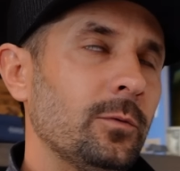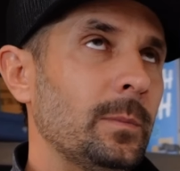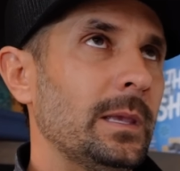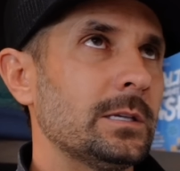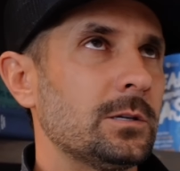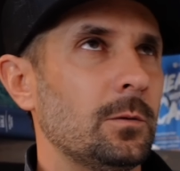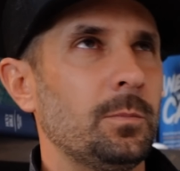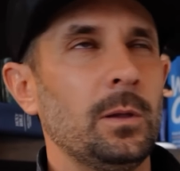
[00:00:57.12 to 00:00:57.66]
from
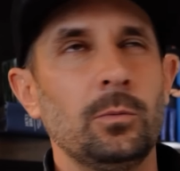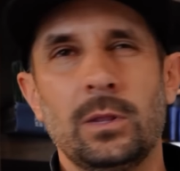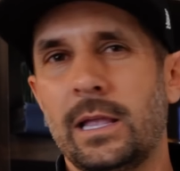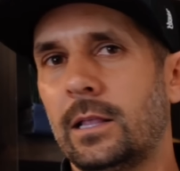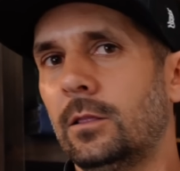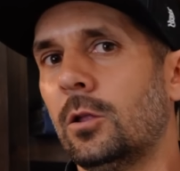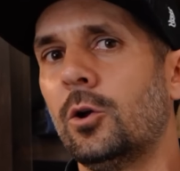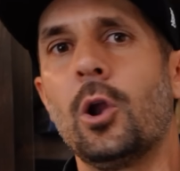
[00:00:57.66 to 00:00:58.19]
this are people
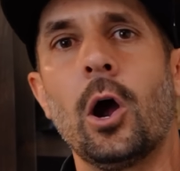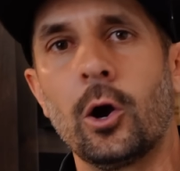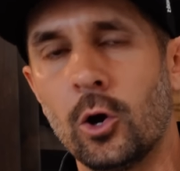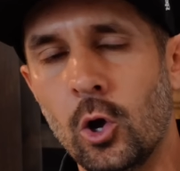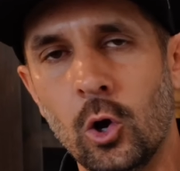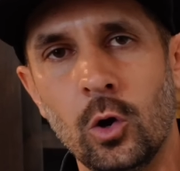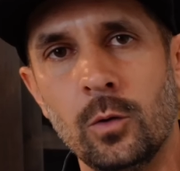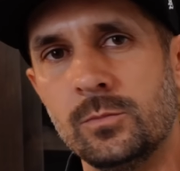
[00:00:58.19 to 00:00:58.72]
like Lennar
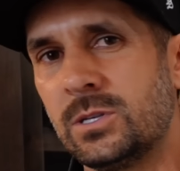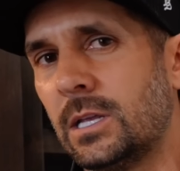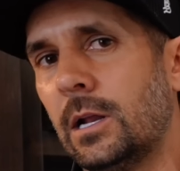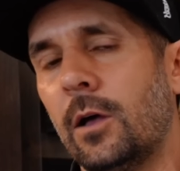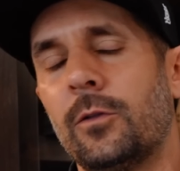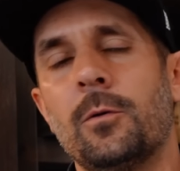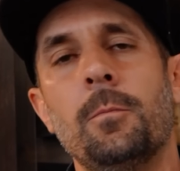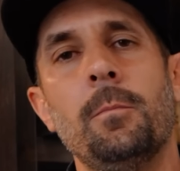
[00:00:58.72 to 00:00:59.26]
Homes and
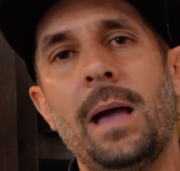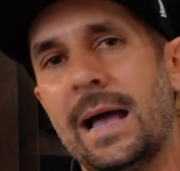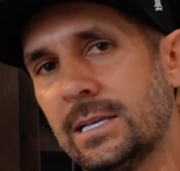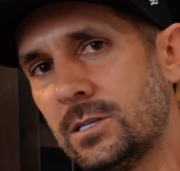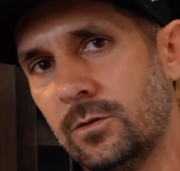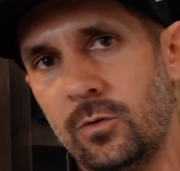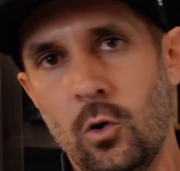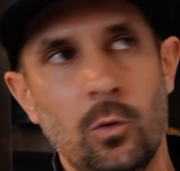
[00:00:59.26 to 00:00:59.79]
other
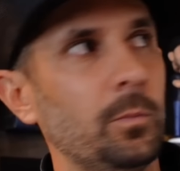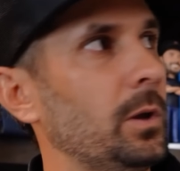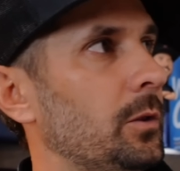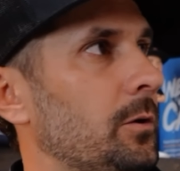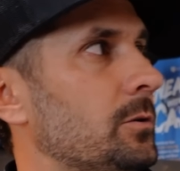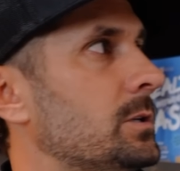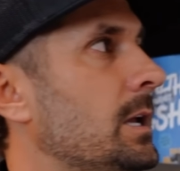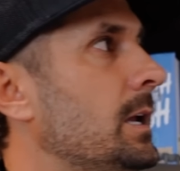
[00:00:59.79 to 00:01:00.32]
massive home
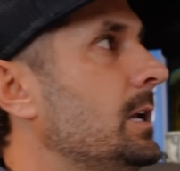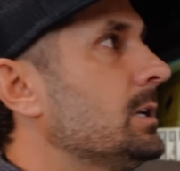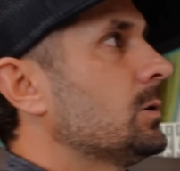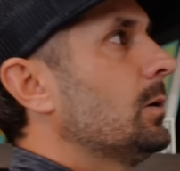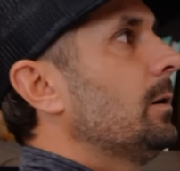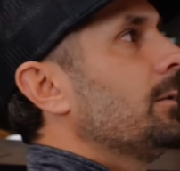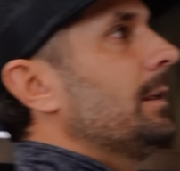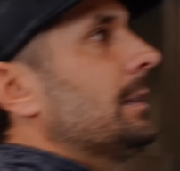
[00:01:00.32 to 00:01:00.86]
builders. So I don't